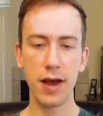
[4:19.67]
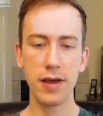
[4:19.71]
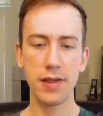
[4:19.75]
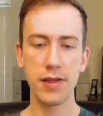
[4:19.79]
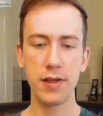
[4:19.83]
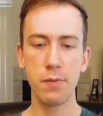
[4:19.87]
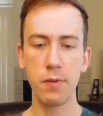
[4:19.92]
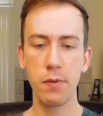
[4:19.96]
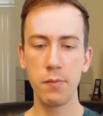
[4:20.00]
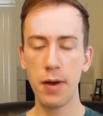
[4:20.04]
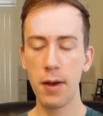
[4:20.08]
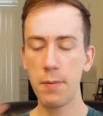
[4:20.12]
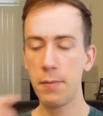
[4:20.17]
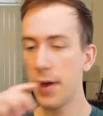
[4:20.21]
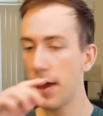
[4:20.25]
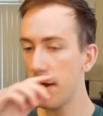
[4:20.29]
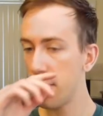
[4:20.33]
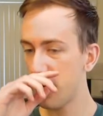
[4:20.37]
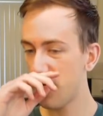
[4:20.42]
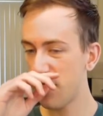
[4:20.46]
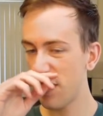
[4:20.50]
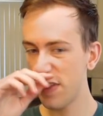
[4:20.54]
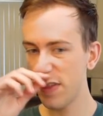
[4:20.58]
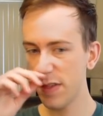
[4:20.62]
some of my
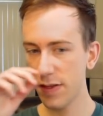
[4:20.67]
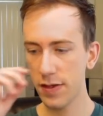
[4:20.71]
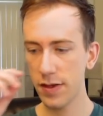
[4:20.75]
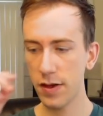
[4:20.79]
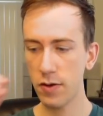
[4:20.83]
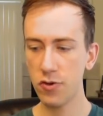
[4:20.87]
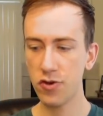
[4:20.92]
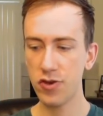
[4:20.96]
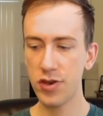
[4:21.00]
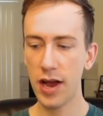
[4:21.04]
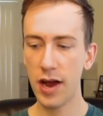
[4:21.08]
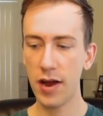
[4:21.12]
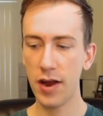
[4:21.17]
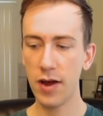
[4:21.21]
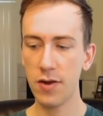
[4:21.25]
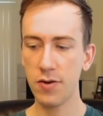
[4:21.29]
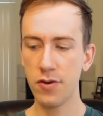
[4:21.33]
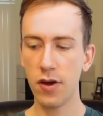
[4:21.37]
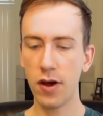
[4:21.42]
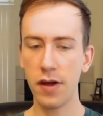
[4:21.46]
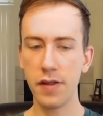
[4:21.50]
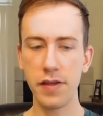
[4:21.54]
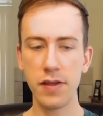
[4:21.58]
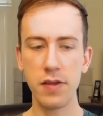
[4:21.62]
patrons, so shout out
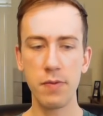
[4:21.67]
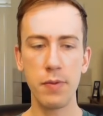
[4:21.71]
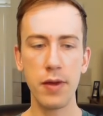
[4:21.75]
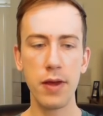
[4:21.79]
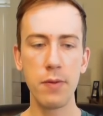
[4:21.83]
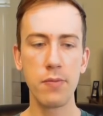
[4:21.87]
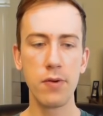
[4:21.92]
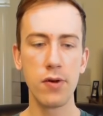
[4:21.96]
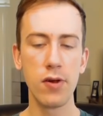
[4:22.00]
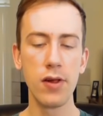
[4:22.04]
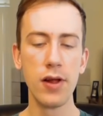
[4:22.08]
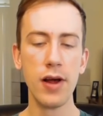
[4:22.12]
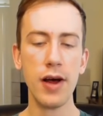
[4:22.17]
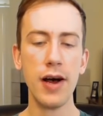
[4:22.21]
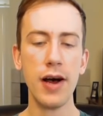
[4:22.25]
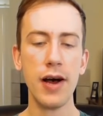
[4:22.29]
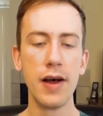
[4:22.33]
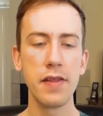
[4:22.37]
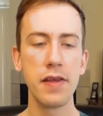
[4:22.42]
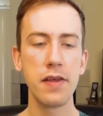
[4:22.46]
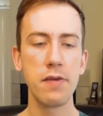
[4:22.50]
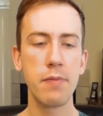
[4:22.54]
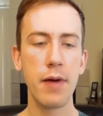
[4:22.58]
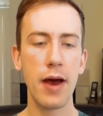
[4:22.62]
to all these people.
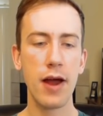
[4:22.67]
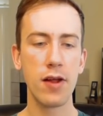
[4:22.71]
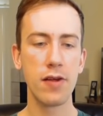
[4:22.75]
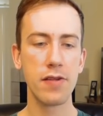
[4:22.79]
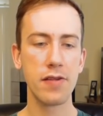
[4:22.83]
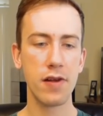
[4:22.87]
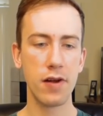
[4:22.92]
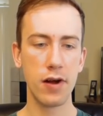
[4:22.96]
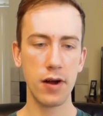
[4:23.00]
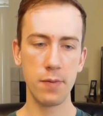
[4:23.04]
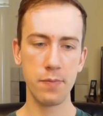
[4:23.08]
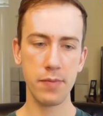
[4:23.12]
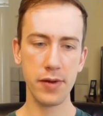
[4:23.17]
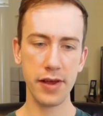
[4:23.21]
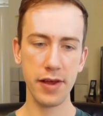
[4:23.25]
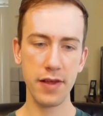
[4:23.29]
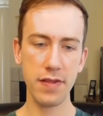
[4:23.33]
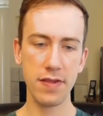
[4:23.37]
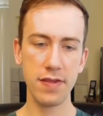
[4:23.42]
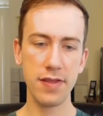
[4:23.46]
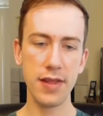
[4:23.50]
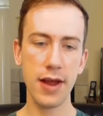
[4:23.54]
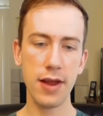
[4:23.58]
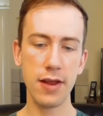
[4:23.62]
These battles are up
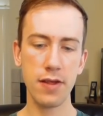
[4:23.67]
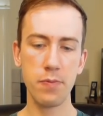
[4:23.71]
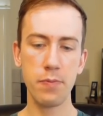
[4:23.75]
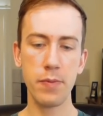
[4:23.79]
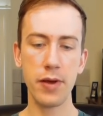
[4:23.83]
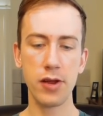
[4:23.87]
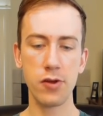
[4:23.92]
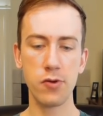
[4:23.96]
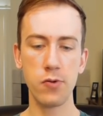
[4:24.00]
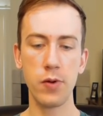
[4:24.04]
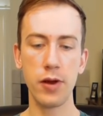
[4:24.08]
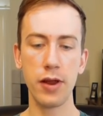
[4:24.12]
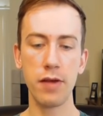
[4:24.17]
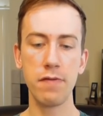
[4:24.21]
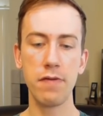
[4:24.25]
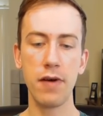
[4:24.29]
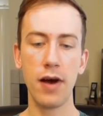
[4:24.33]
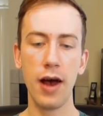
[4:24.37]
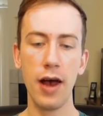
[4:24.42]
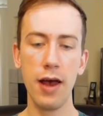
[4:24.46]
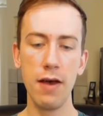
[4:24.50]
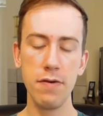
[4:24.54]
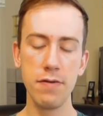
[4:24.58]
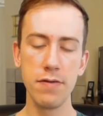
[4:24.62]
against Dennis Mick
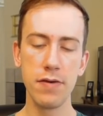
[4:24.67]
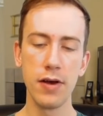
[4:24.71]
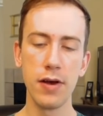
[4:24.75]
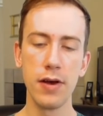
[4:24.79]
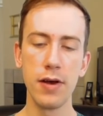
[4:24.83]
25.